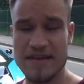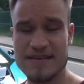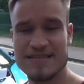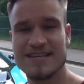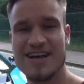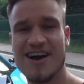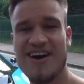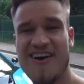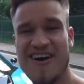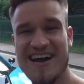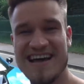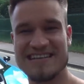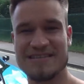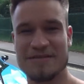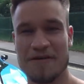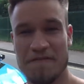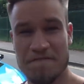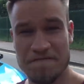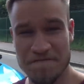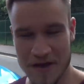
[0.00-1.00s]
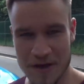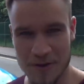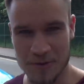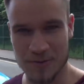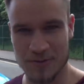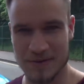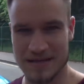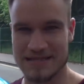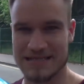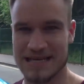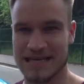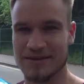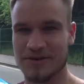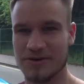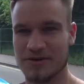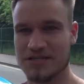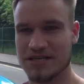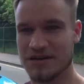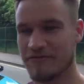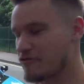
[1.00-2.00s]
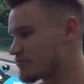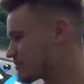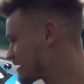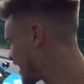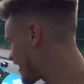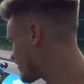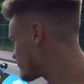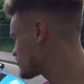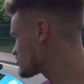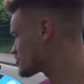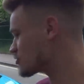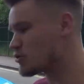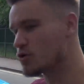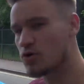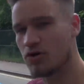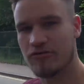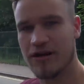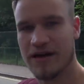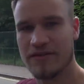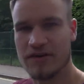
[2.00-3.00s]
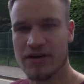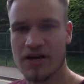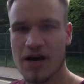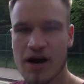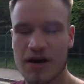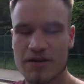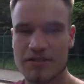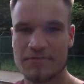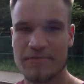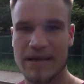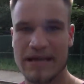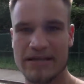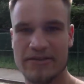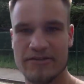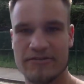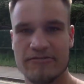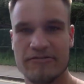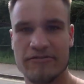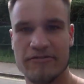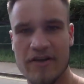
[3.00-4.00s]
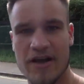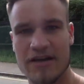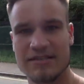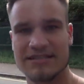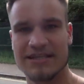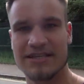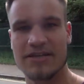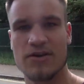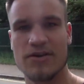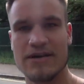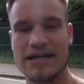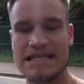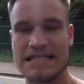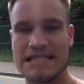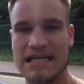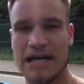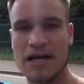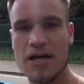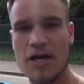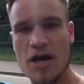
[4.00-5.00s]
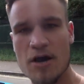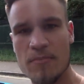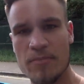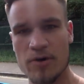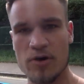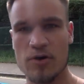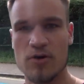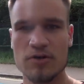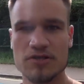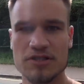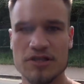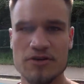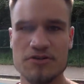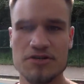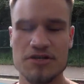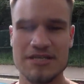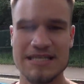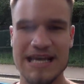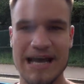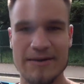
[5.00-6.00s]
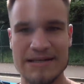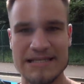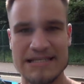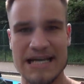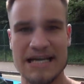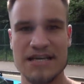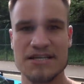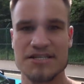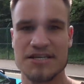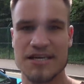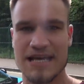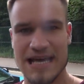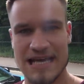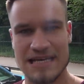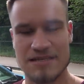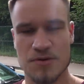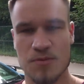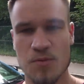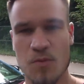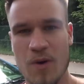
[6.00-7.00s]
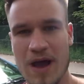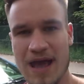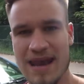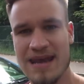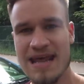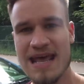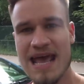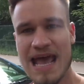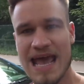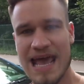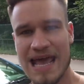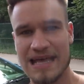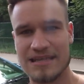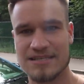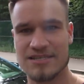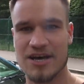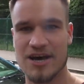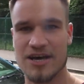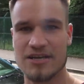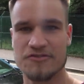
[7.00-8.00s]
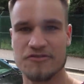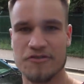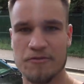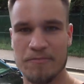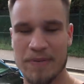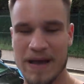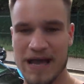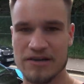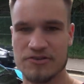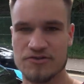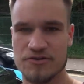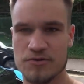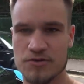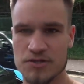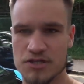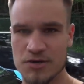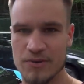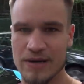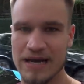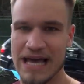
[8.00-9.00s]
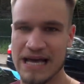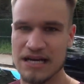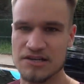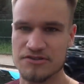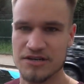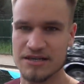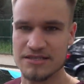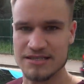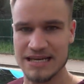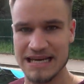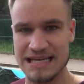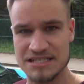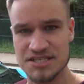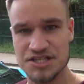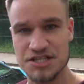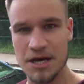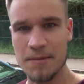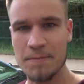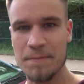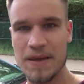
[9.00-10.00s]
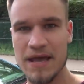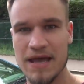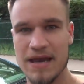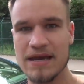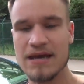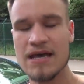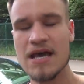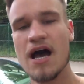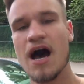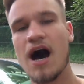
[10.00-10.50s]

This car is filled with technology from cameras all around the car to make your reversing a lot easier, but also just how intelligent it is and when it turns from petrol to electric. So let's jump in.